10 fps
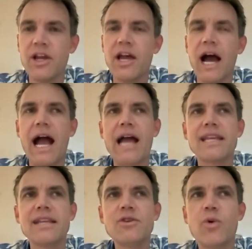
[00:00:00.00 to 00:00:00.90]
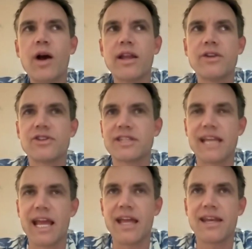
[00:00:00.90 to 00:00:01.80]
I didn't quite
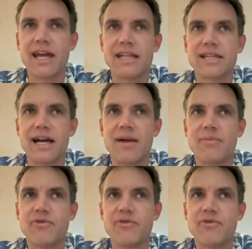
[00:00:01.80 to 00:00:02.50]
understand that time